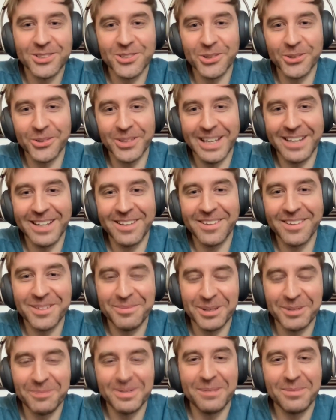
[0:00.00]
yeah, I think like
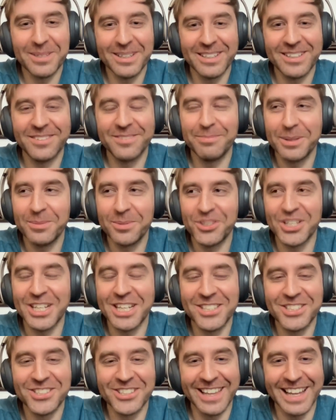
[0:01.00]
maybe changing
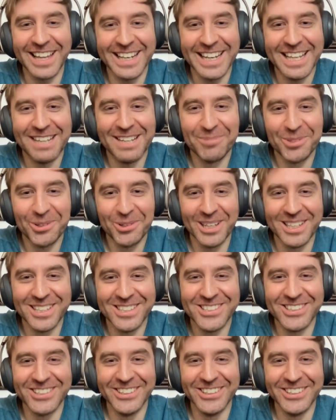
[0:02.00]
that name quite soon.